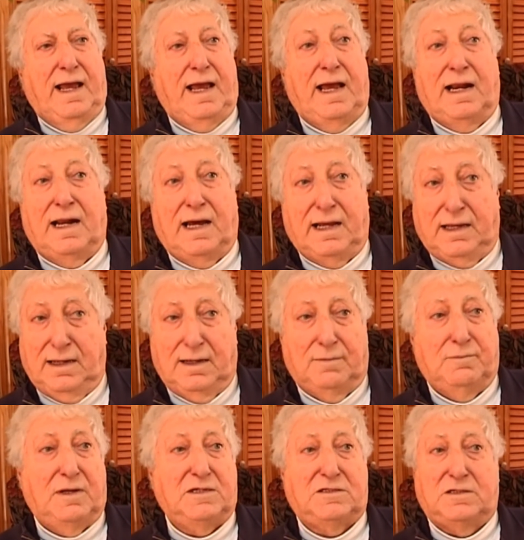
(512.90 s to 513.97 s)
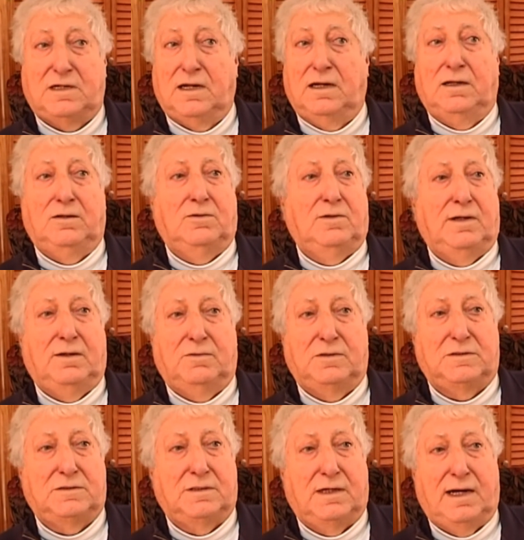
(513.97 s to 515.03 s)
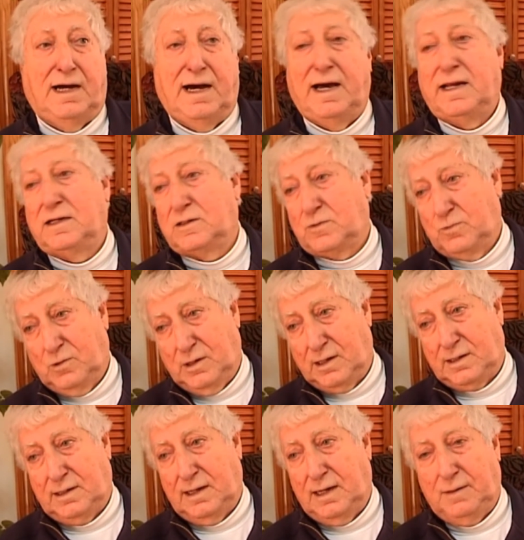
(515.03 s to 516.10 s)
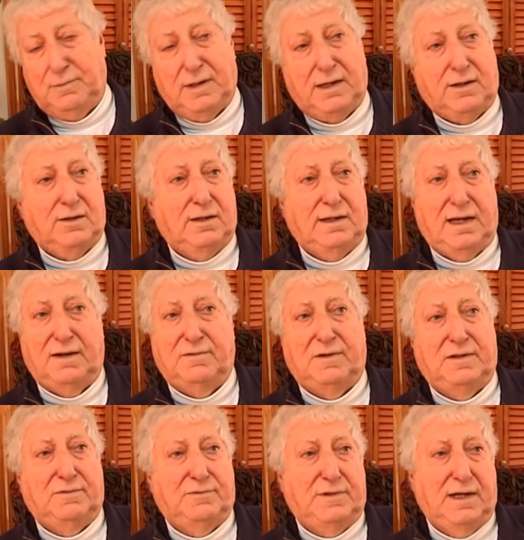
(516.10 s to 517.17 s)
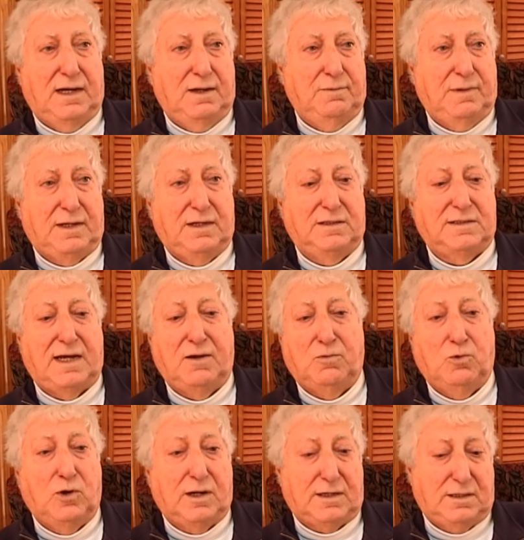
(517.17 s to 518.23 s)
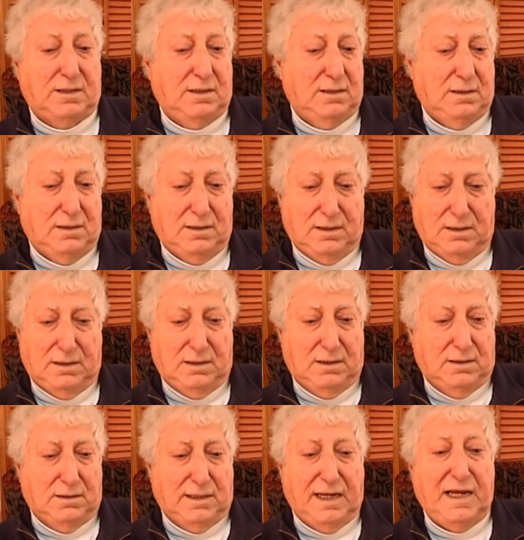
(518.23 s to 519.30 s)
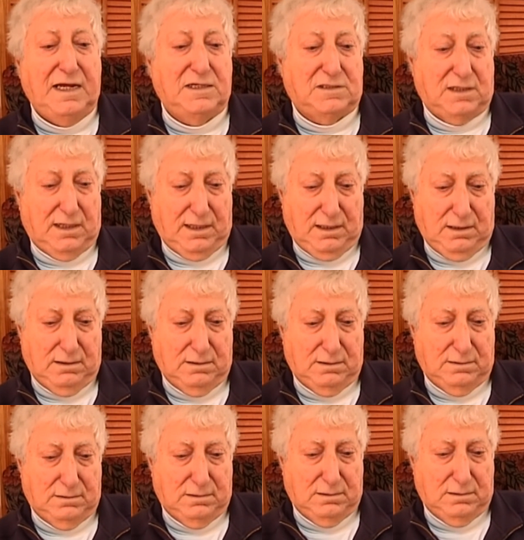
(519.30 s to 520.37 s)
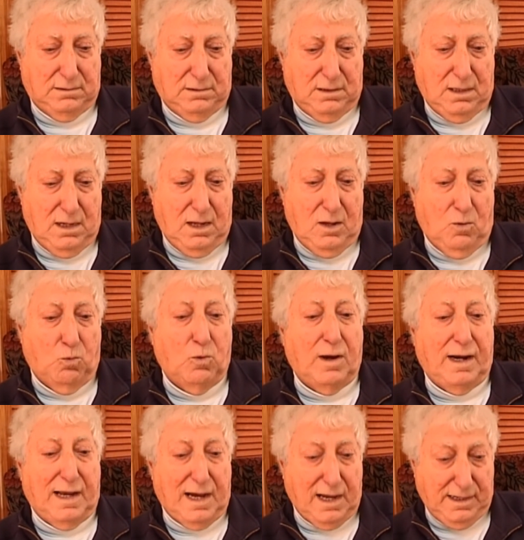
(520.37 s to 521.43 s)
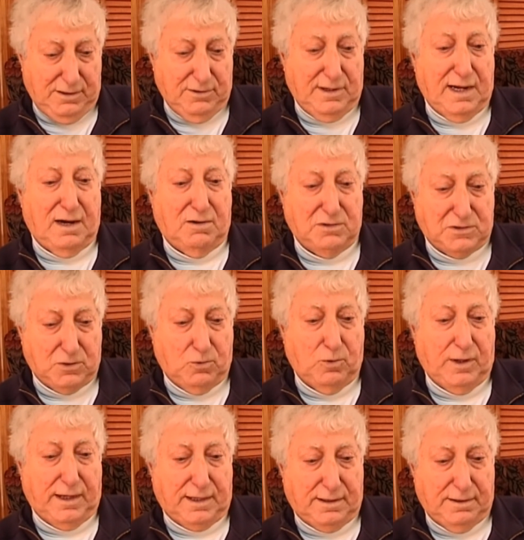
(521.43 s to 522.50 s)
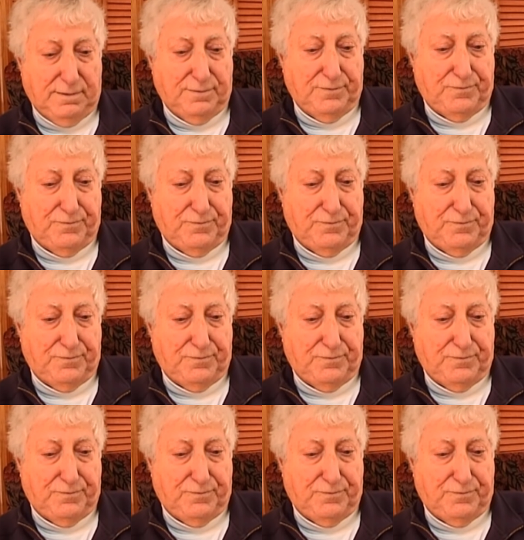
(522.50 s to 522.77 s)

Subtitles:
And I must tell you, it was the hardest work anybody could ever have done, because I worked easily 100 hours a week.